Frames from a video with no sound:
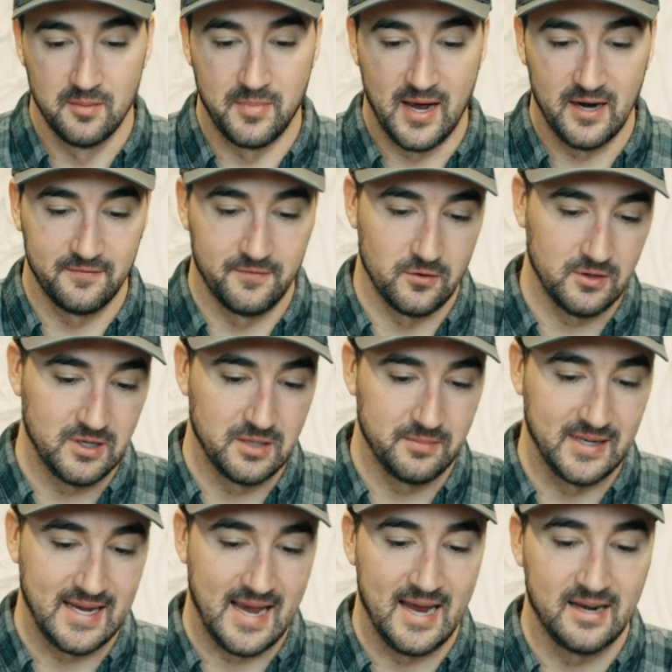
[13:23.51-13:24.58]
Bountiful can
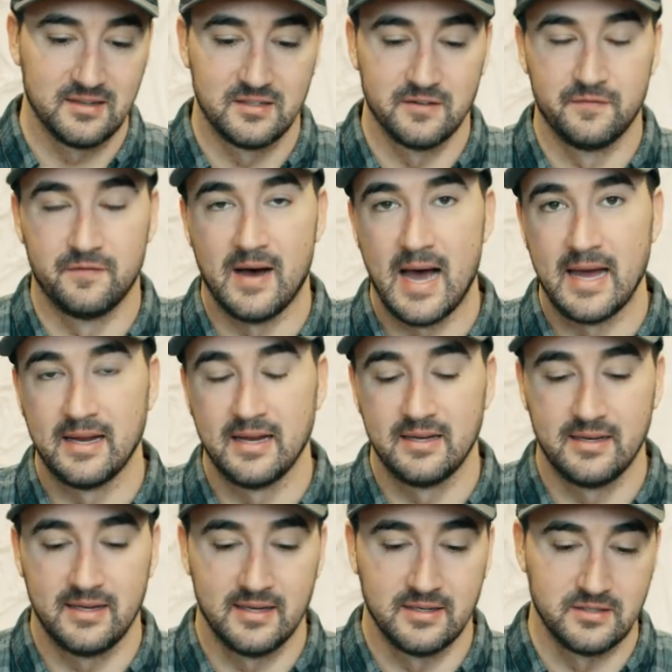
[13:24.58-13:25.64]
be kind of divided
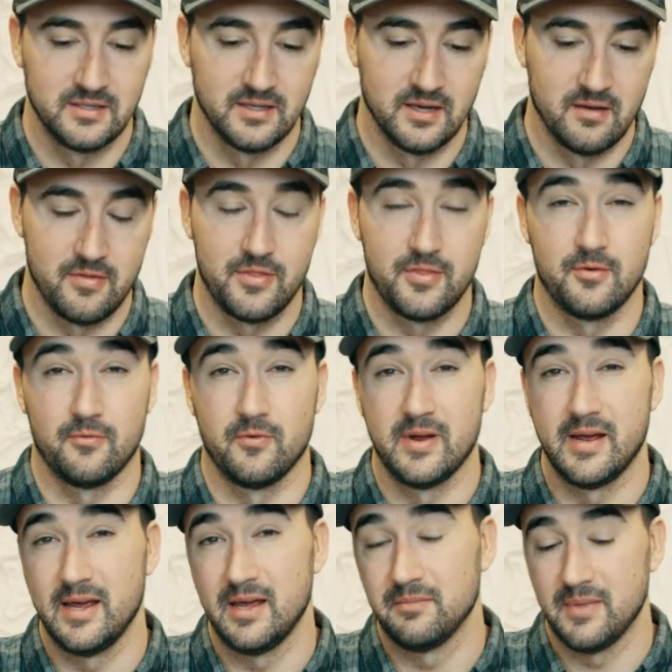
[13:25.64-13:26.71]
into
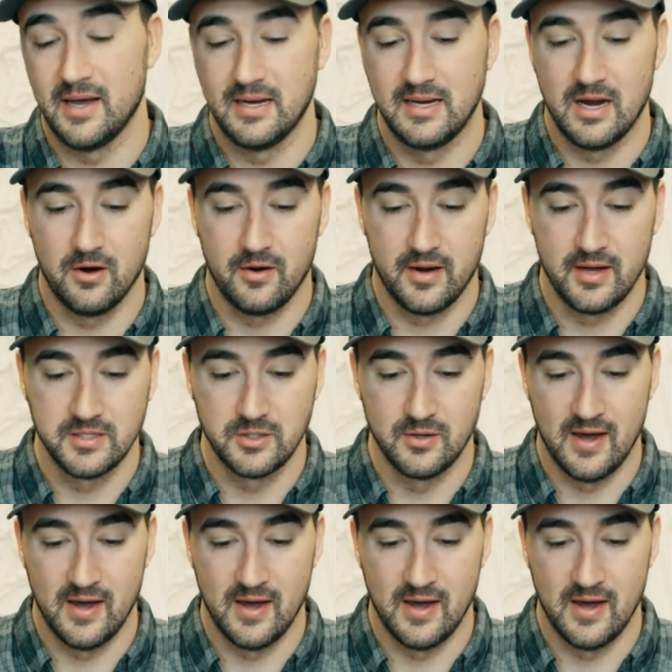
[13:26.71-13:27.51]
3 main areas.